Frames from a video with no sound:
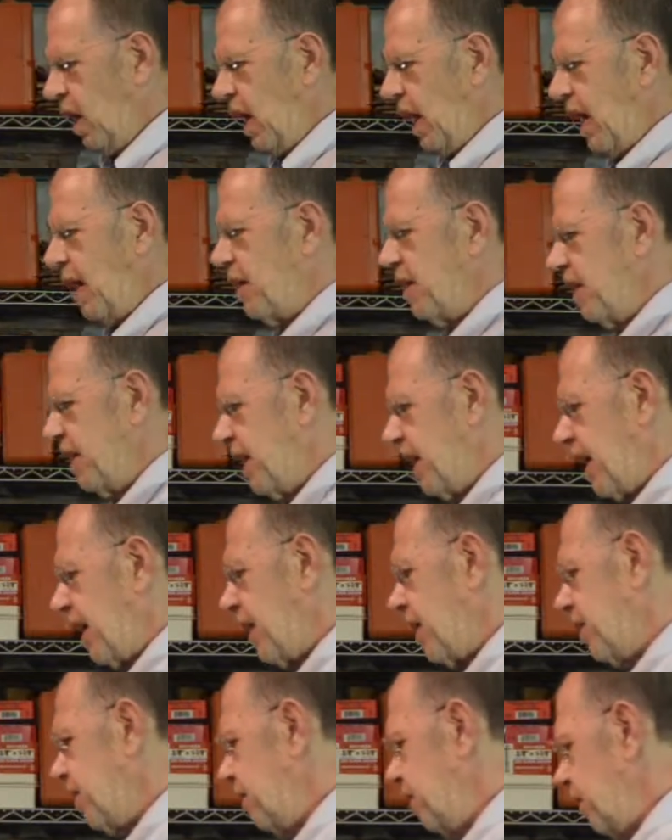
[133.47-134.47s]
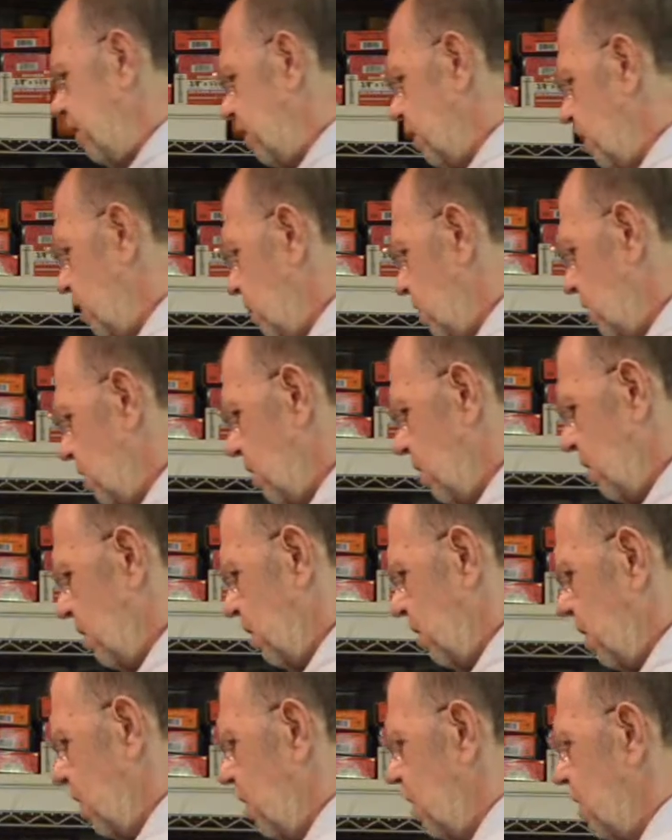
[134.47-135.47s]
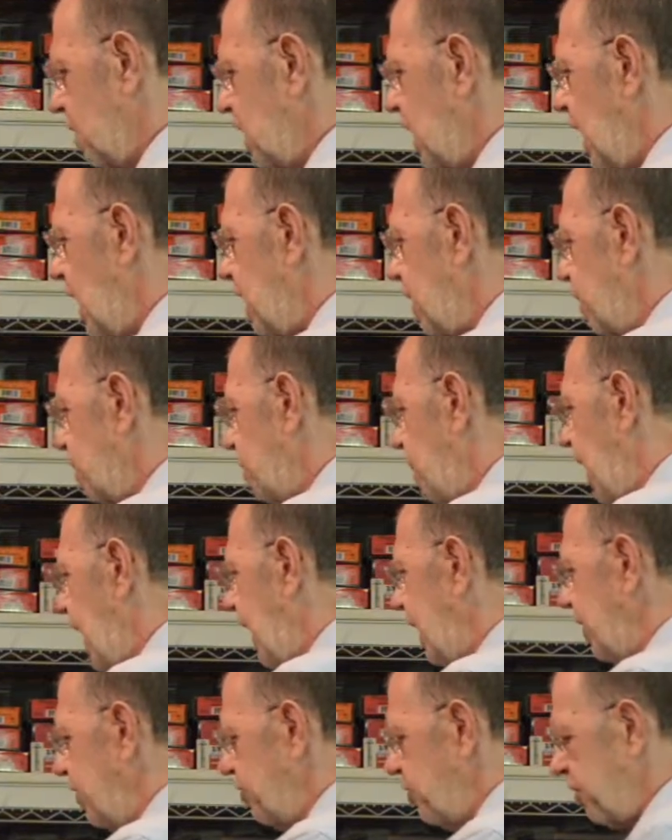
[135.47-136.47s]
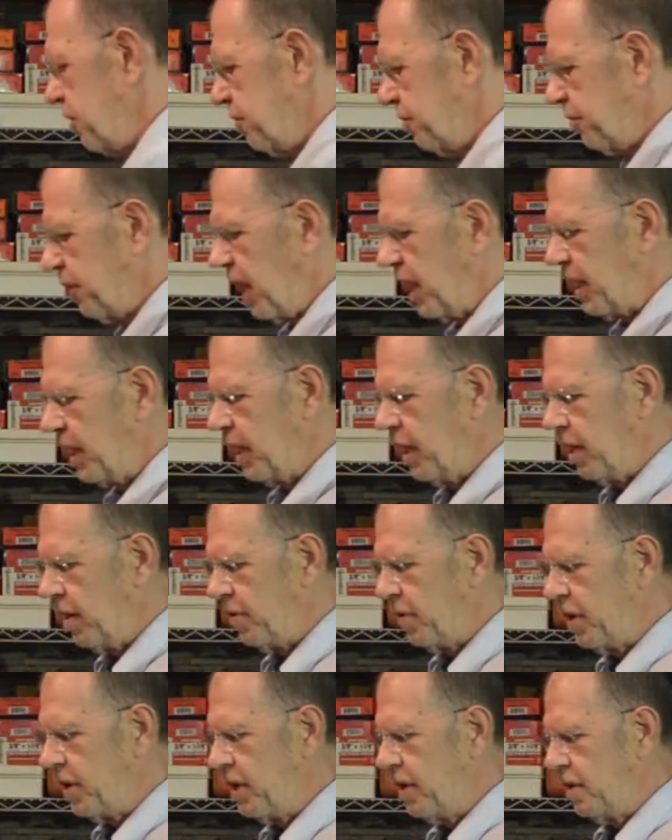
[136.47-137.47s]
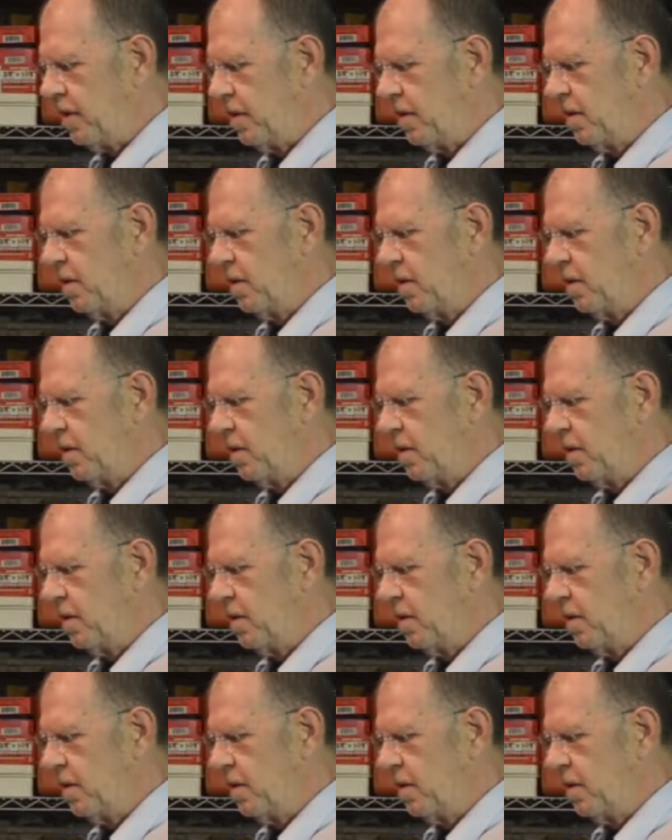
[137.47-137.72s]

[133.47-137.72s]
And then getting back into the Frank Gehry